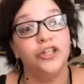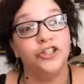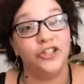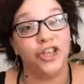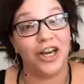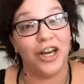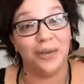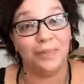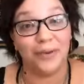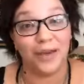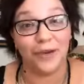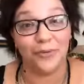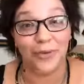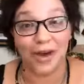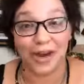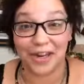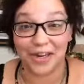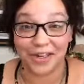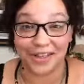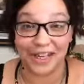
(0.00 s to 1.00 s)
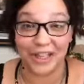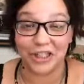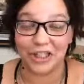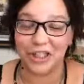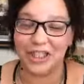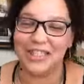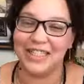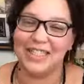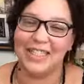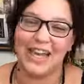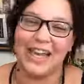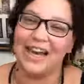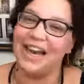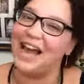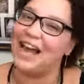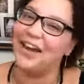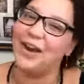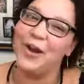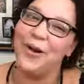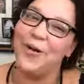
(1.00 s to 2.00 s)
GDP regulations that
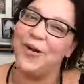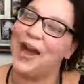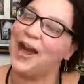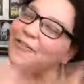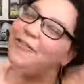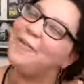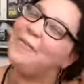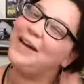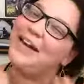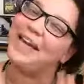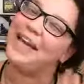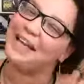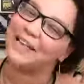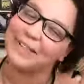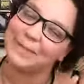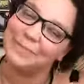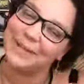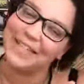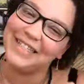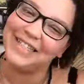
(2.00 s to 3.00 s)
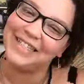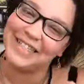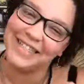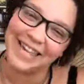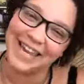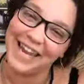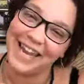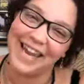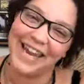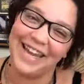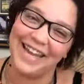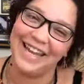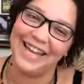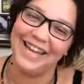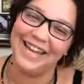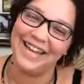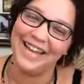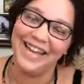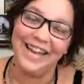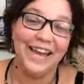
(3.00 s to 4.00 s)
I know everybody has been
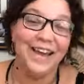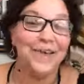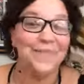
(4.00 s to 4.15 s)
seeing